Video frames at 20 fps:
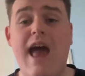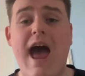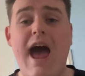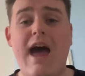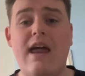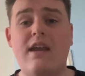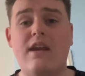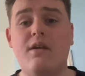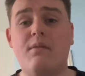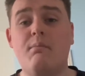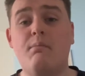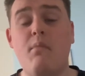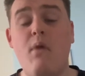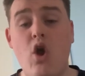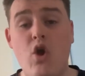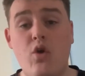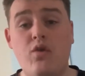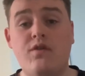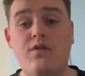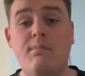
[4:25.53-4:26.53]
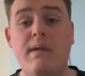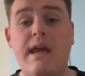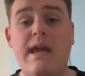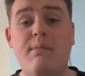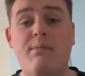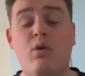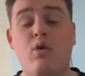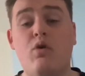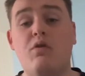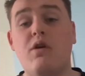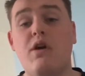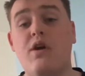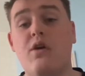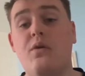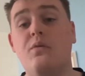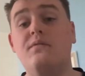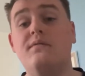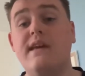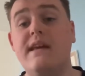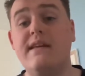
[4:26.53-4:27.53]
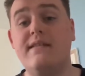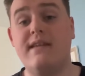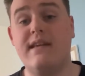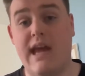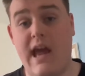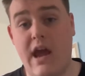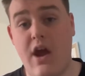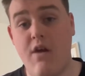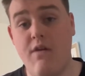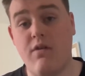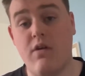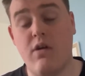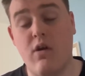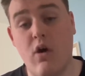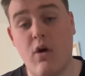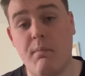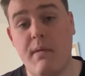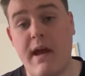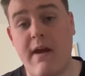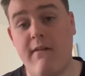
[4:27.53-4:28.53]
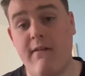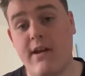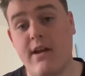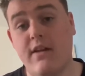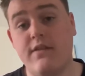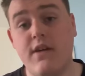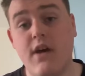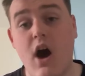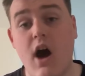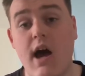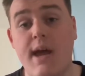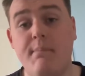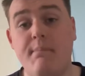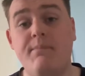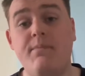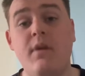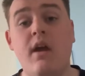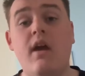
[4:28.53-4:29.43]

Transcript: and most people who DCA over a long period of time